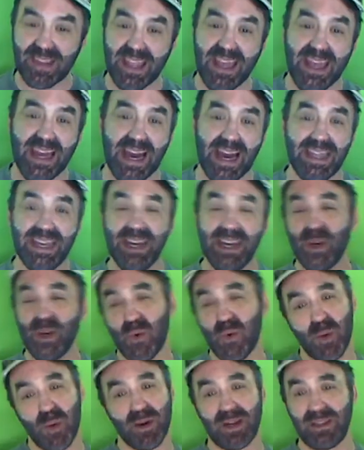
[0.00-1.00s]
I think in a
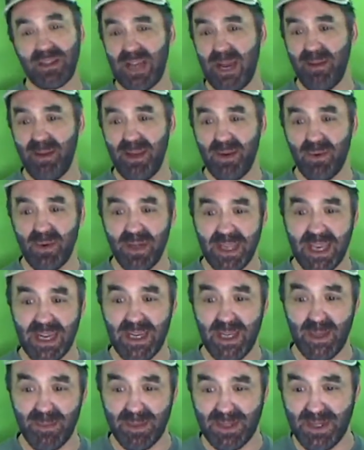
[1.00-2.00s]
warmer climate it would get a
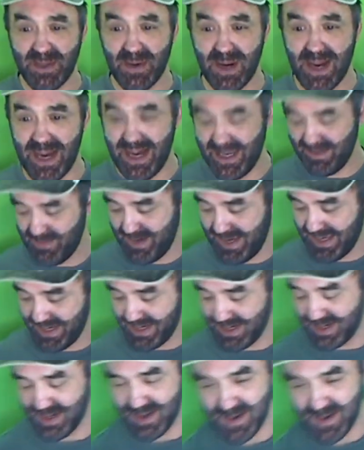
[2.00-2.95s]
little bit too hot, man.